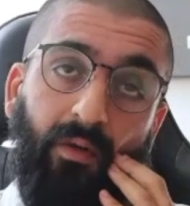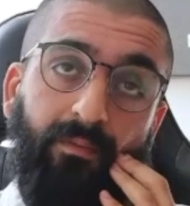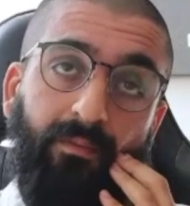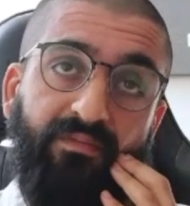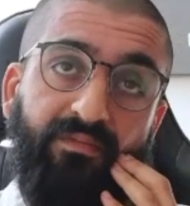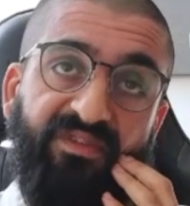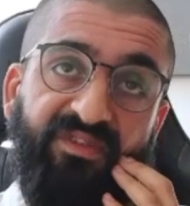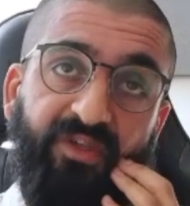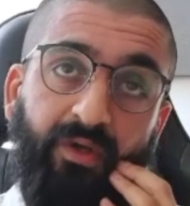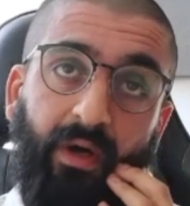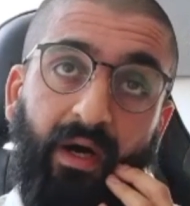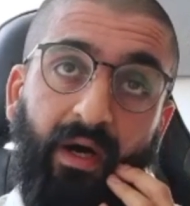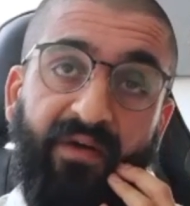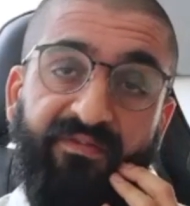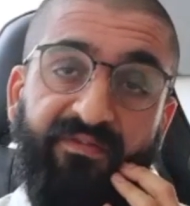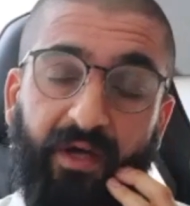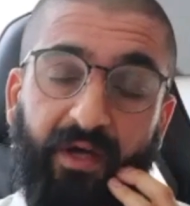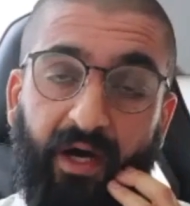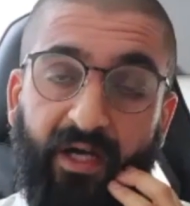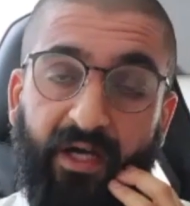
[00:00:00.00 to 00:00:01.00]
So after
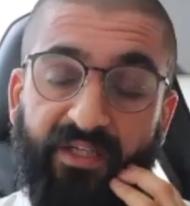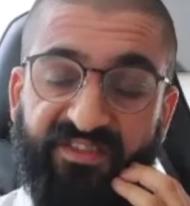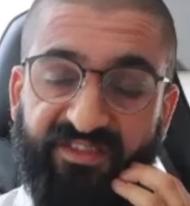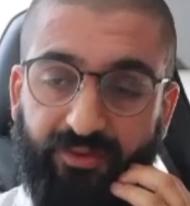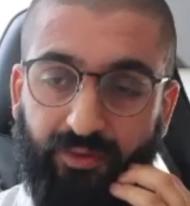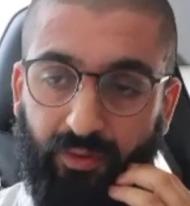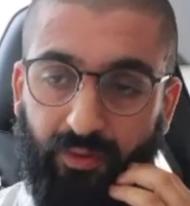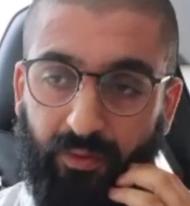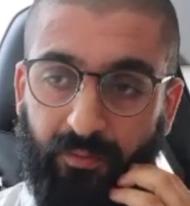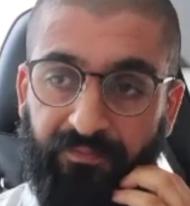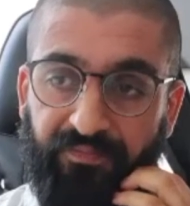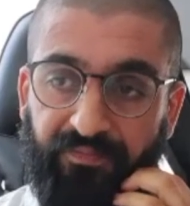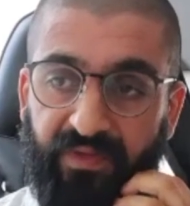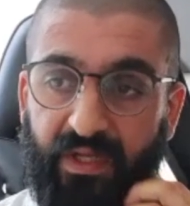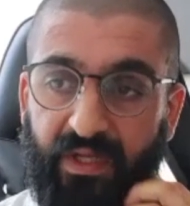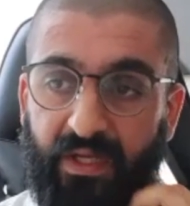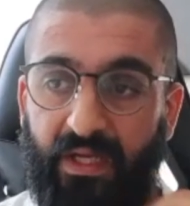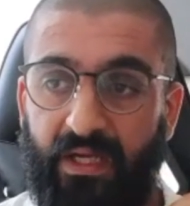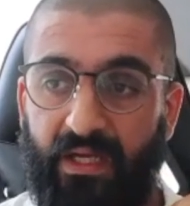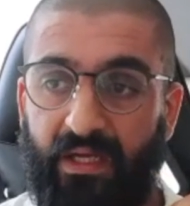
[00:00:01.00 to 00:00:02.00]
high school,
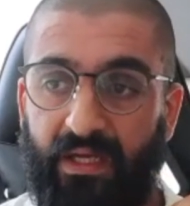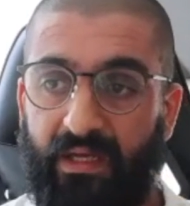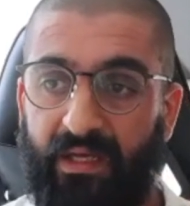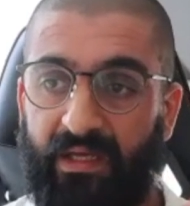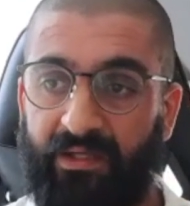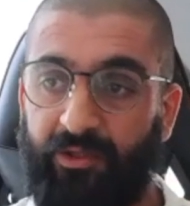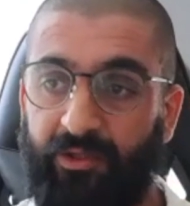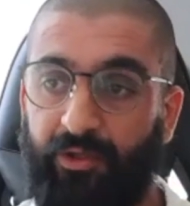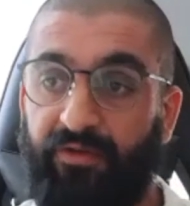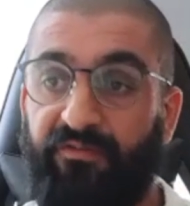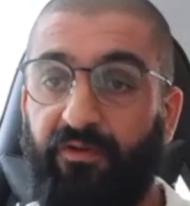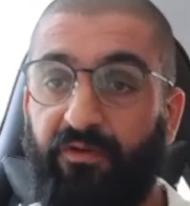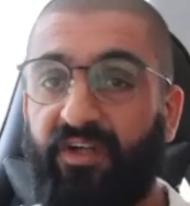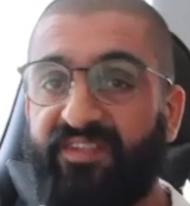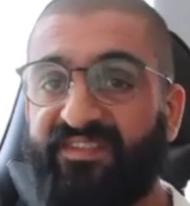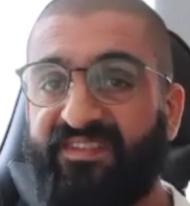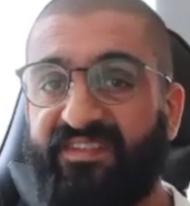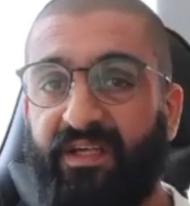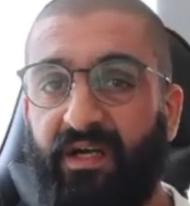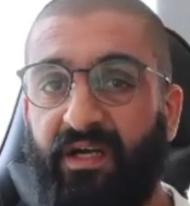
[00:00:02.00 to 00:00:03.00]
in university,
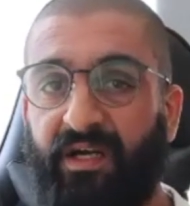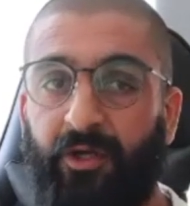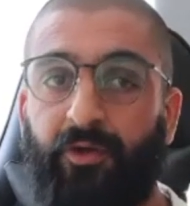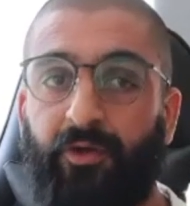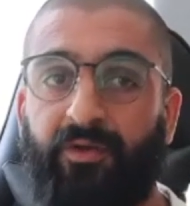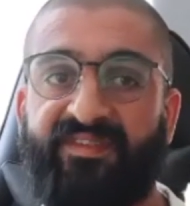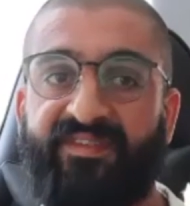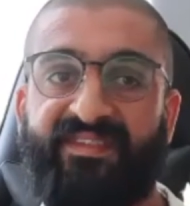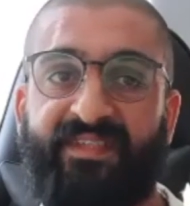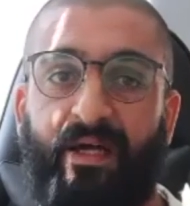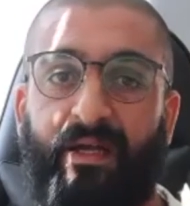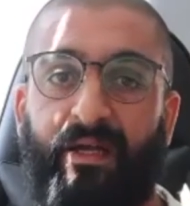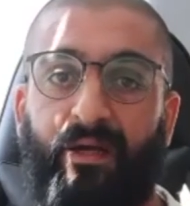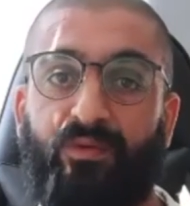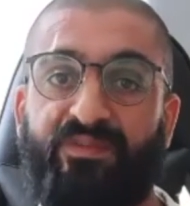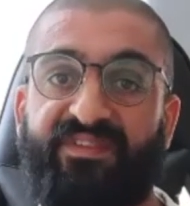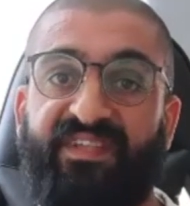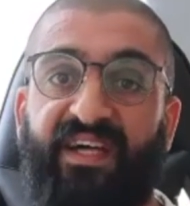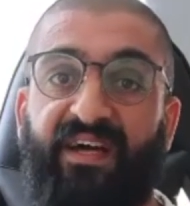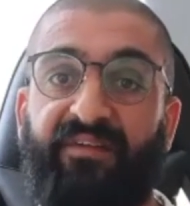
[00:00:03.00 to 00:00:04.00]
I noticed that I was
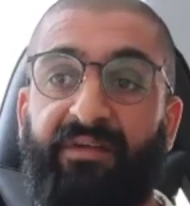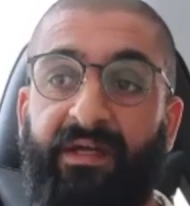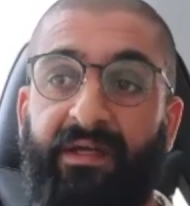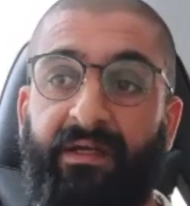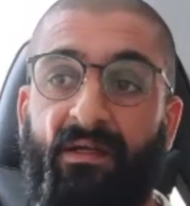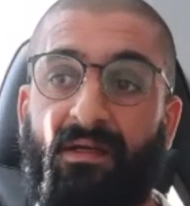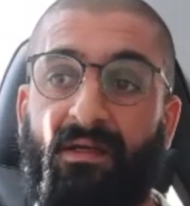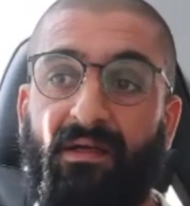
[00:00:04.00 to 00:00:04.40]
having